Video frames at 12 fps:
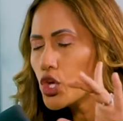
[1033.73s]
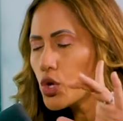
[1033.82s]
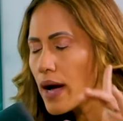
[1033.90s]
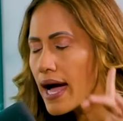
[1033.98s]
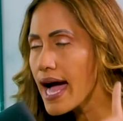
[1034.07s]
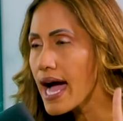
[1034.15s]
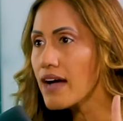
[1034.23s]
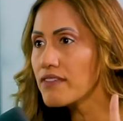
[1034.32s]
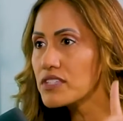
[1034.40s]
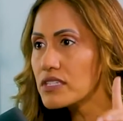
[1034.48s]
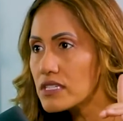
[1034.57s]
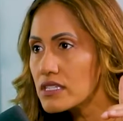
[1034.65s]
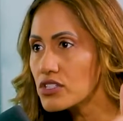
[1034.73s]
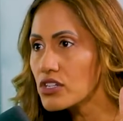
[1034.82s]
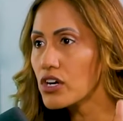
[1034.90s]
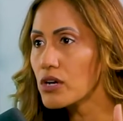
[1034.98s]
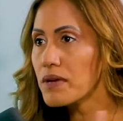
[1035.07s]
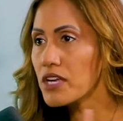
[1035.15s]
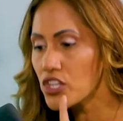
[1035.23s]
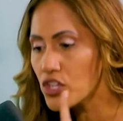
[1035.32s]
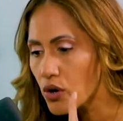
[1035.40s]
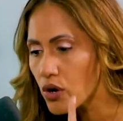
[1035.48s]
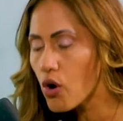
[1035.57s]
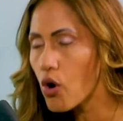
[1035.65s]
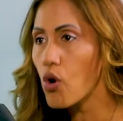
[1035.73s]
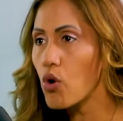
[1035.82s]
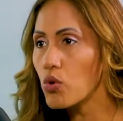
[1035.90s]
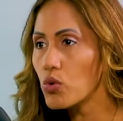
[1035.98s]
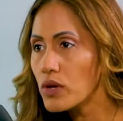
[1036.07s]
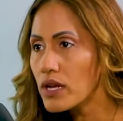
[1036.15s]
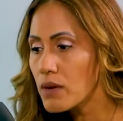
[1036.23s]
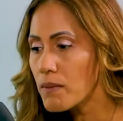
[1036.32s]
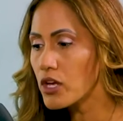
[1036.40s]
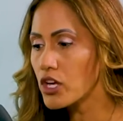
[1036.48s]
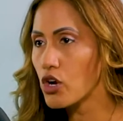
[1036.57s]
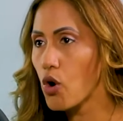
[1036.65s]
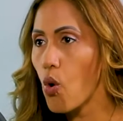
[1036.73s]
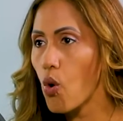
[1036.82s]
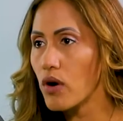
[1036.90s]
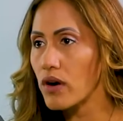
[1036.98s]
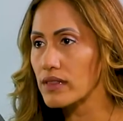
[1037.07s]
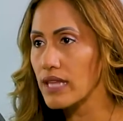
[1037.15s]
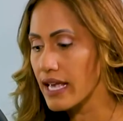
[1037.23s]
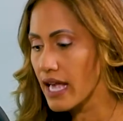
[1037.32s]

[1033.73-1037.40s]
You have to determine your own core. Like,